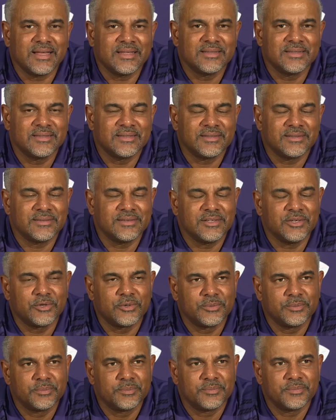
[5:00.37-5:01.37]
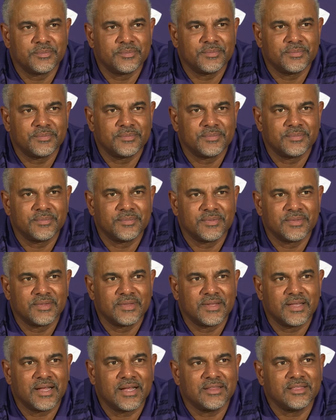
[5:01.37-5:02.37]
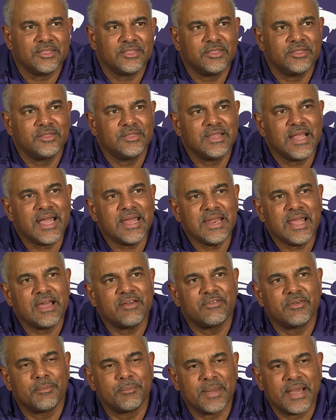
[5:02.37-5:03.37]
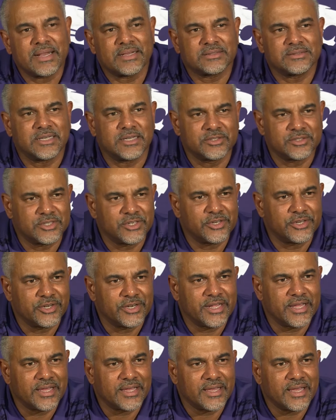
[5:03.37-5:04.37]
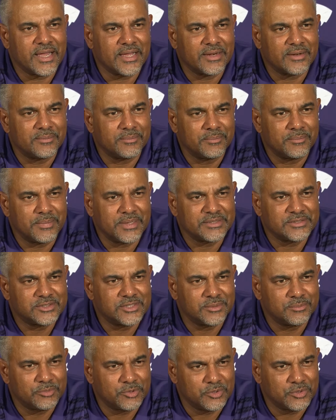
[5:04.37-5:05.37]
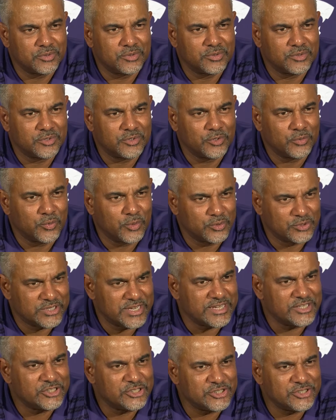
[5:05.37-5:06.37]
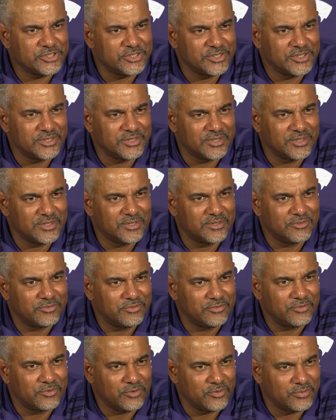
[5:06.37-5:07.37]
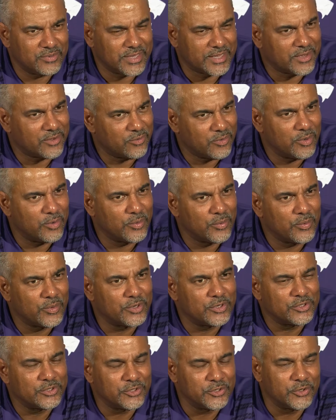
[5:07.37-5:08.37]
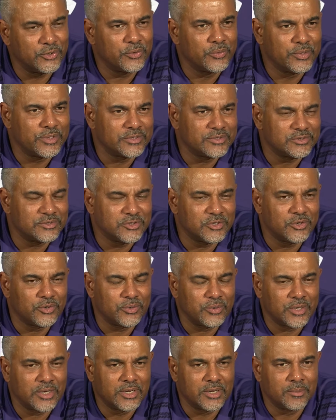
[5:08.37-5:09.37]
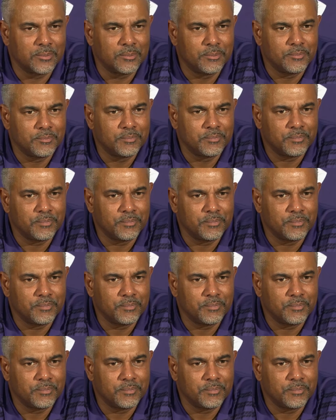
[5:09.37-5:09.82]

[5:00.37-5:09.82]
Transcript: I, I you know, I, not having Max out there today kind of messed up the rotation of like what we wanted to do, and so um,